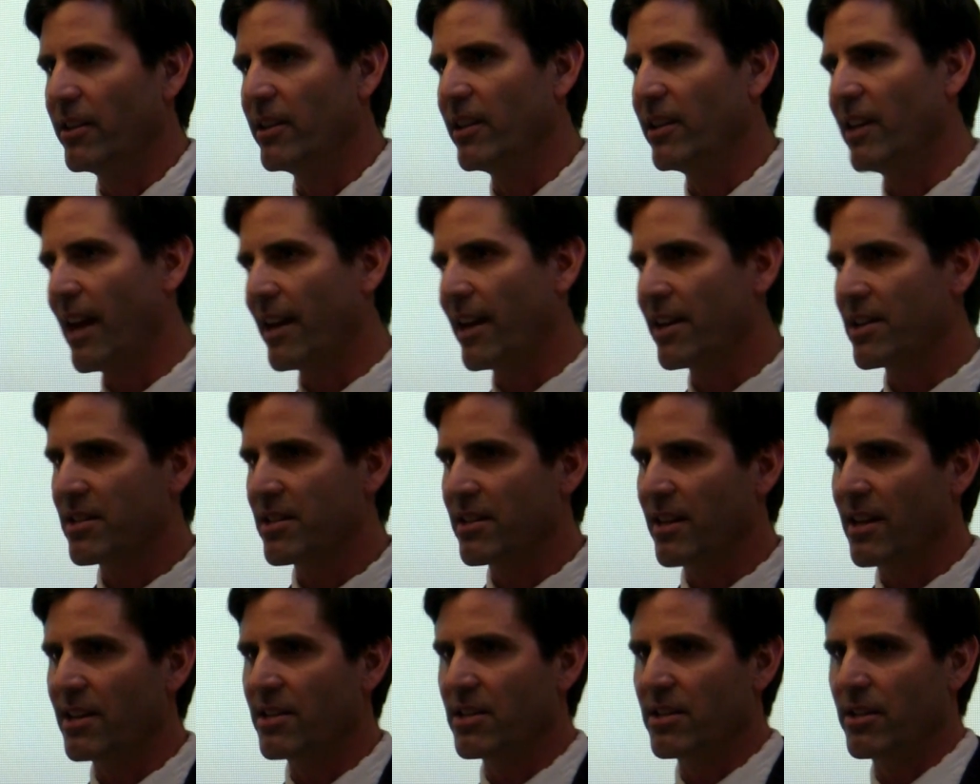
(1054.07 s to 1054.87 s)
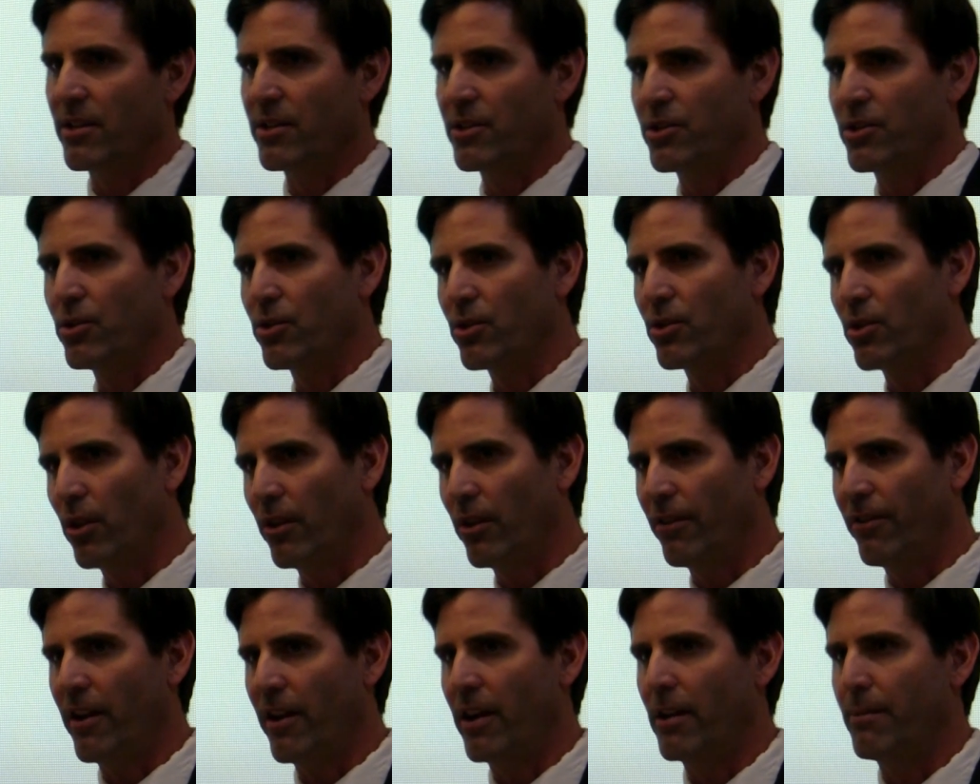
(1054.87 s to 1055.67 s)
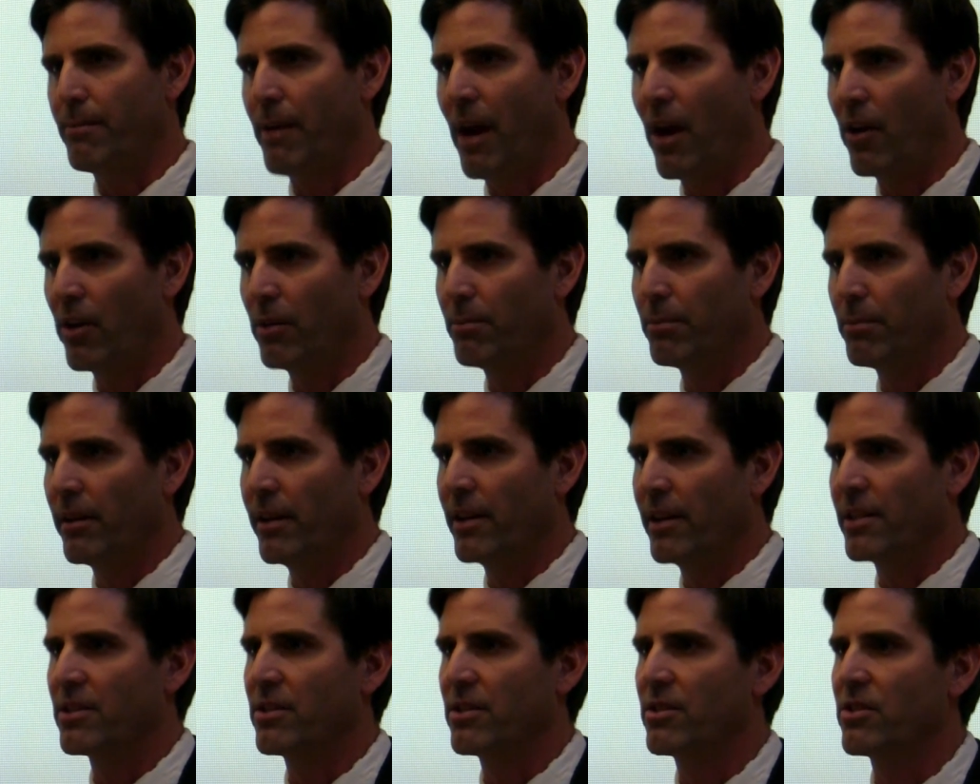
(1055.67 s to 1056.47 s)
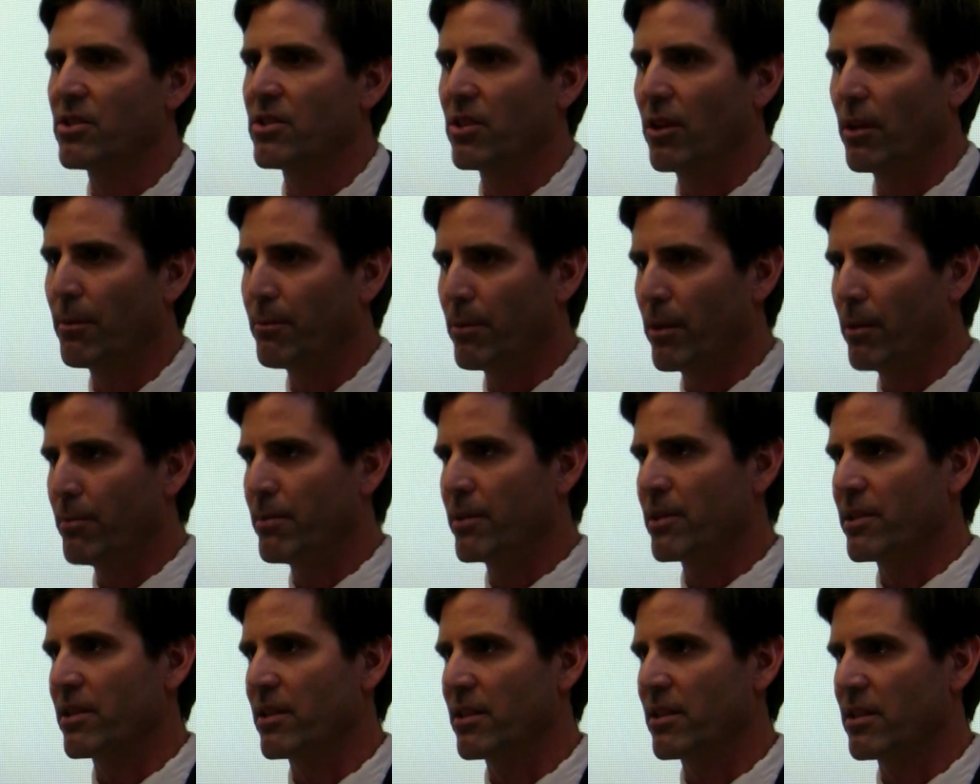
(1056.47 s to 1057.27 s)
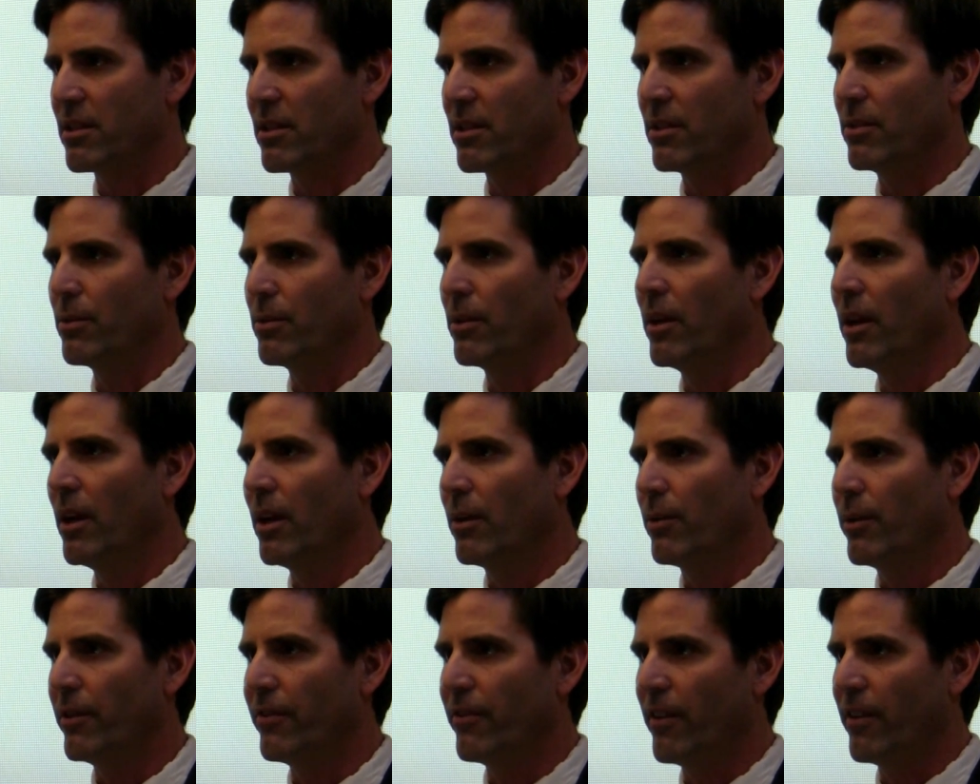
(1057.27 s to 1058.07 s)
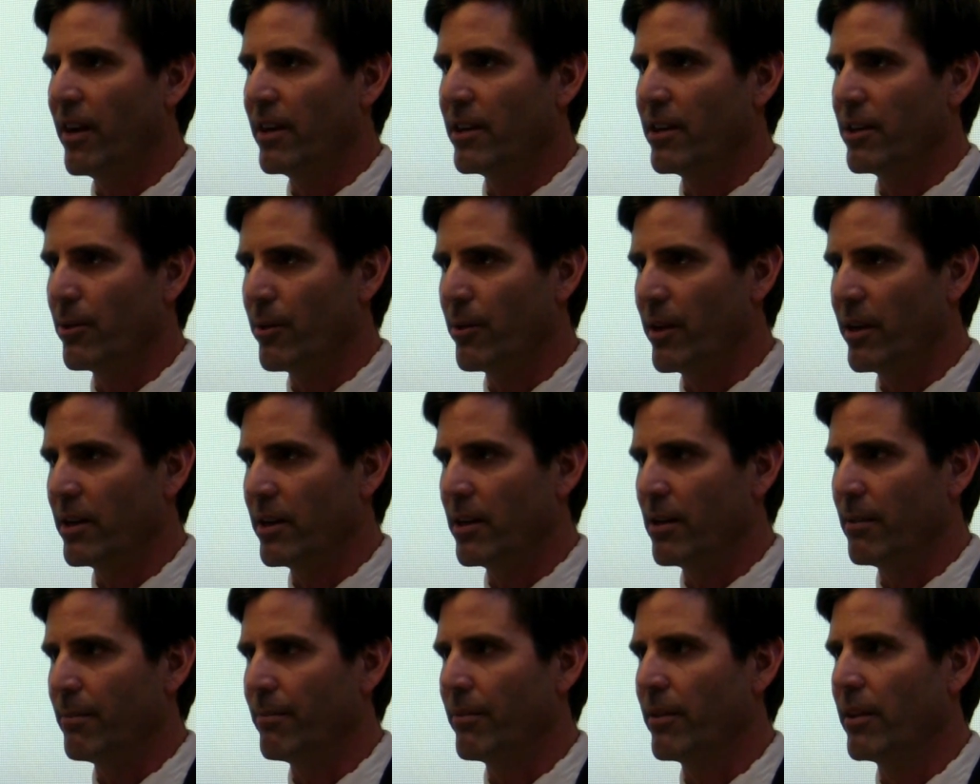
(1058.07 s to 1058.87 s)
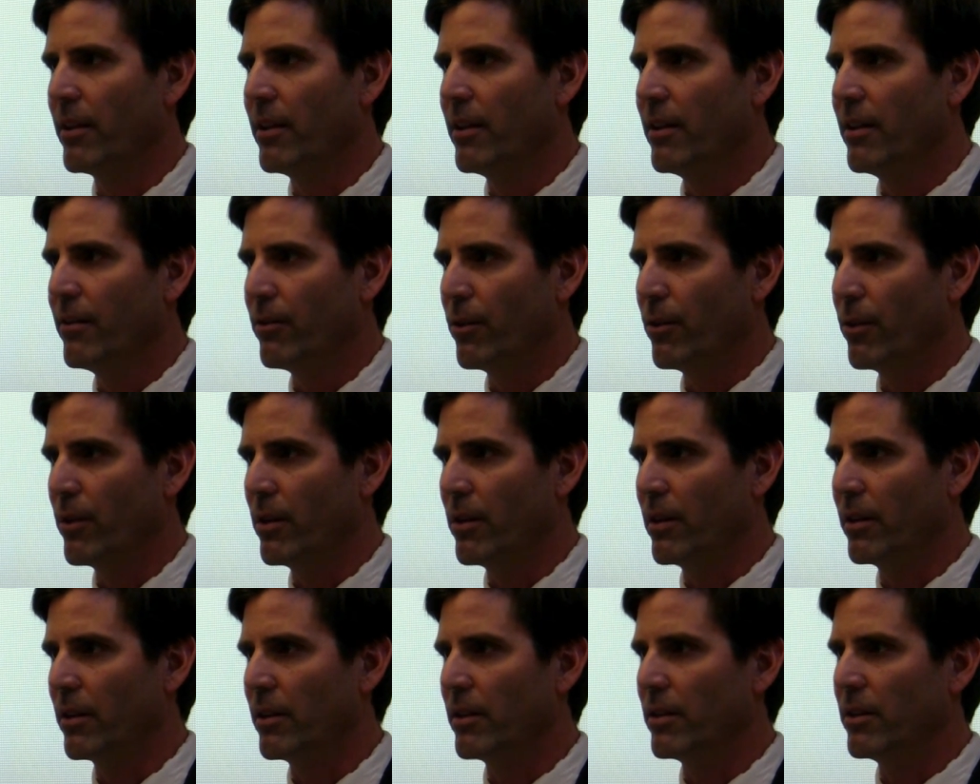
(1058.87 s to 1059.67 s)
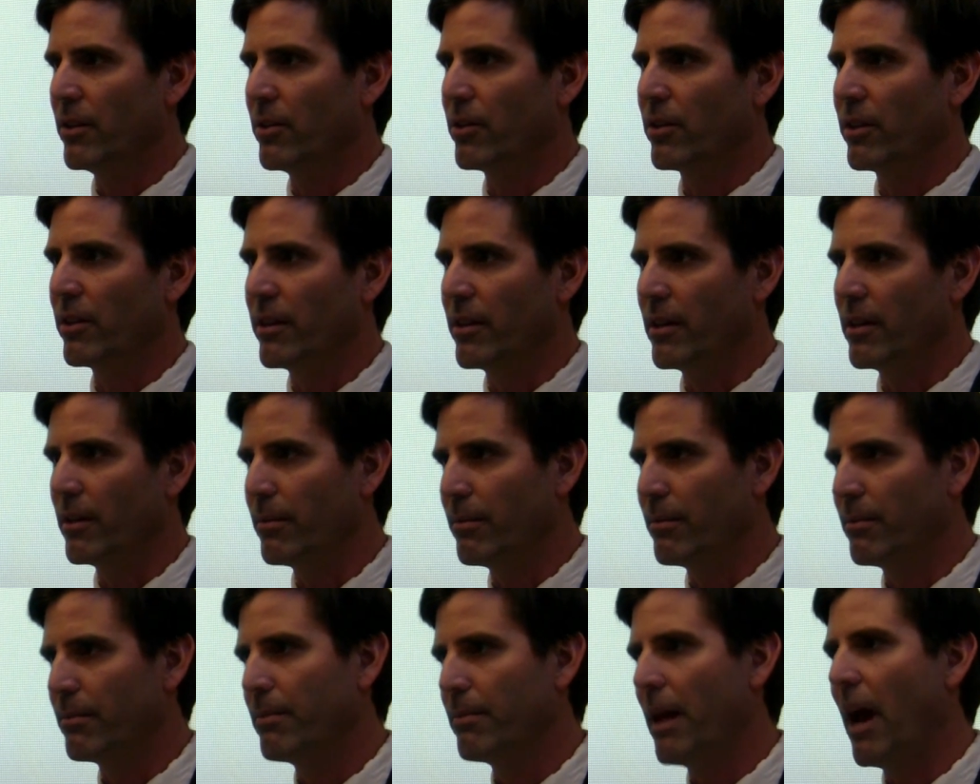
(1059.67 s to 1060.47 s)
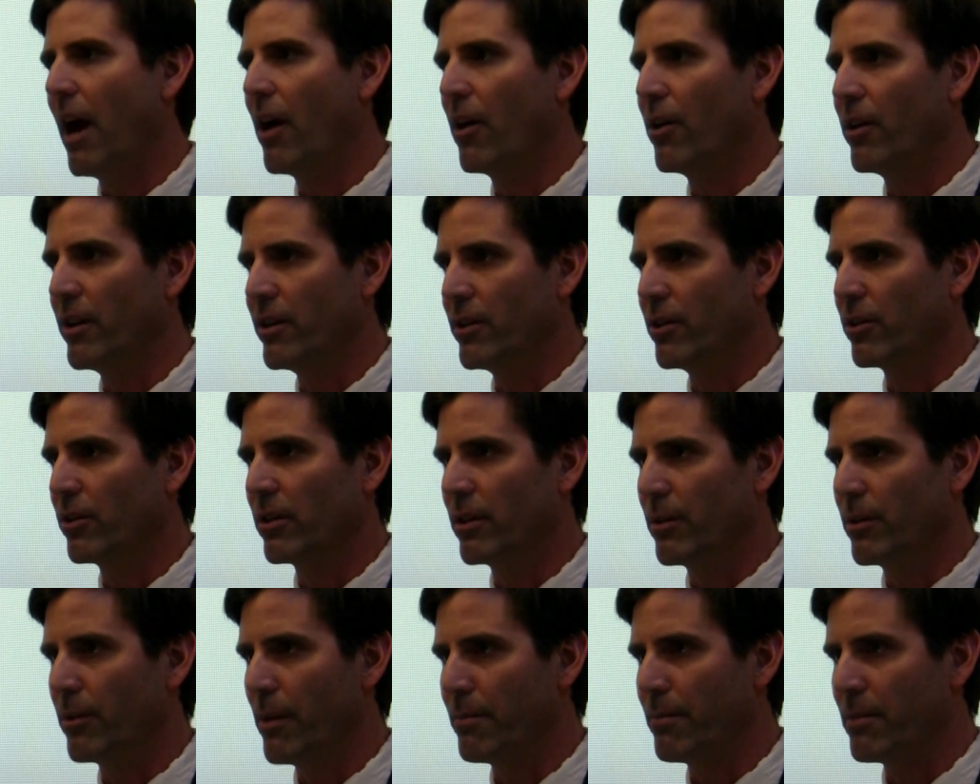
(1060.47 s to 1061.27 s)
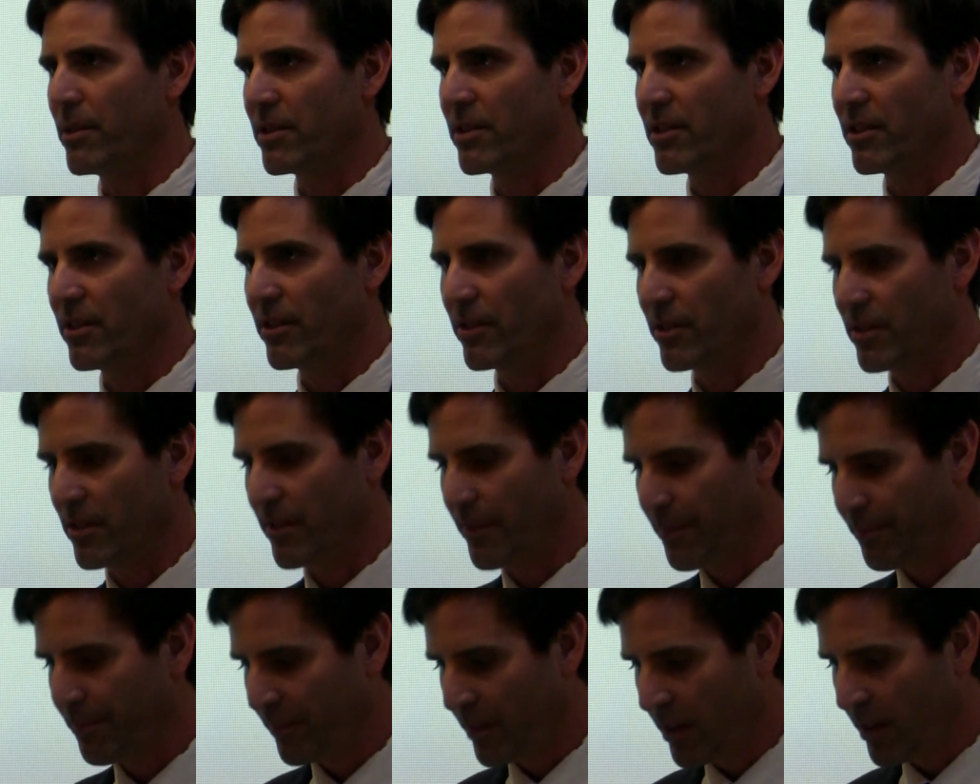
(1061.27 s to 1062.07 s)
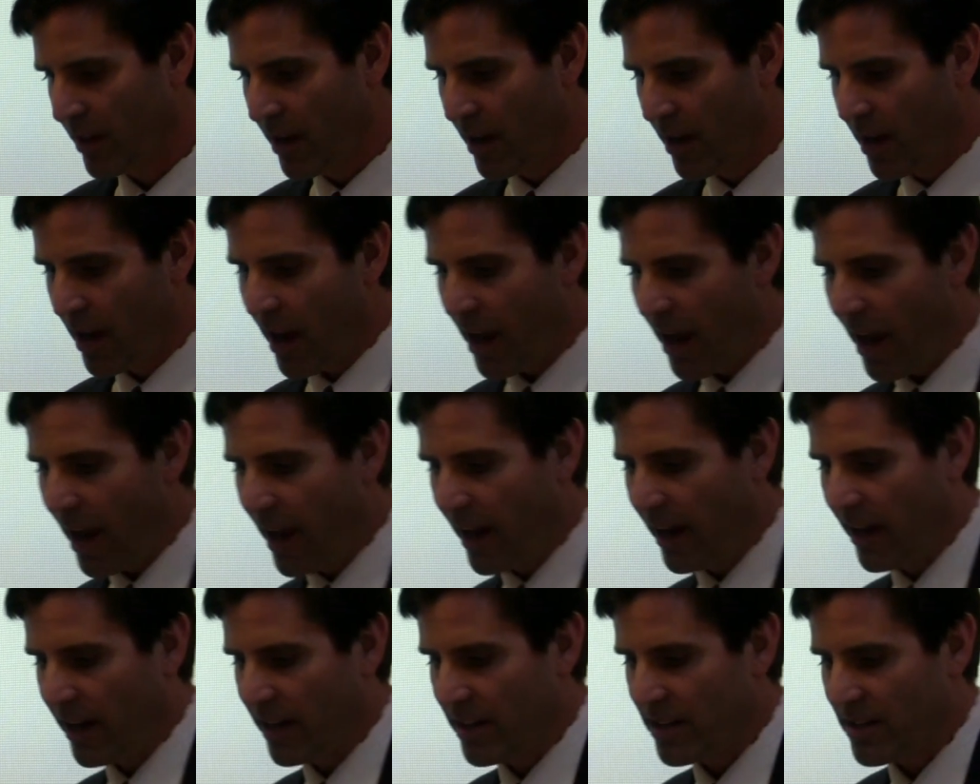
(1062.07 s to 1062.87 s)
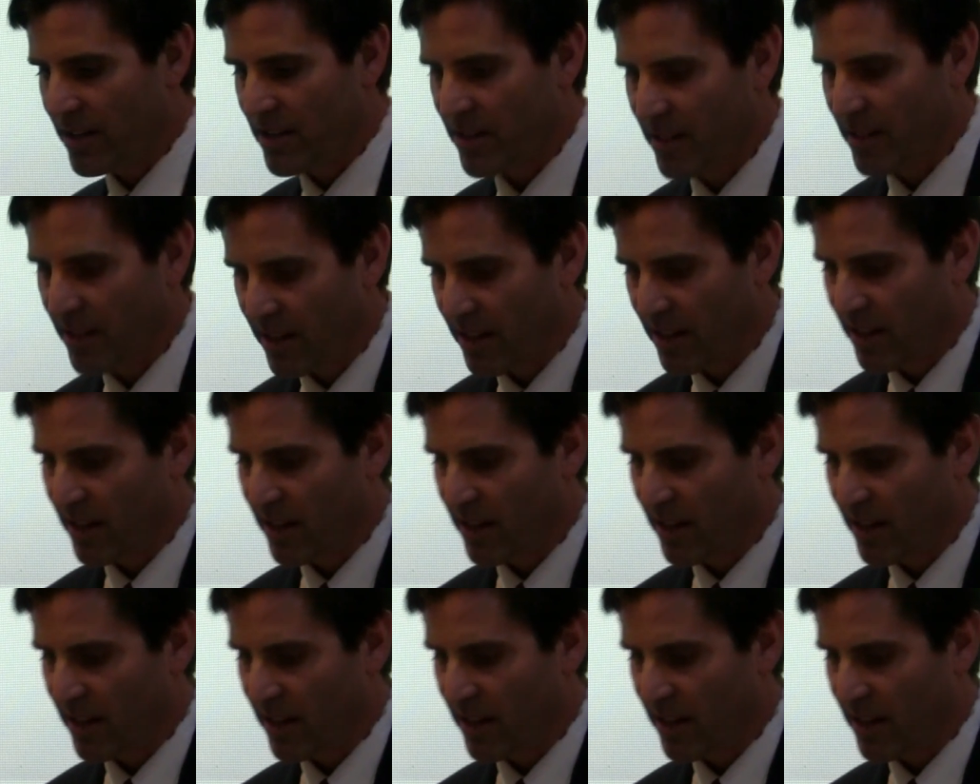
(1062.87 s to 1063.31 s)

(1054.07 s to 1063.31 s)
In the United States, there are two coal-fired power plants whose sole purpose is to refine uranium for nuclear power and nuclear weapons use. And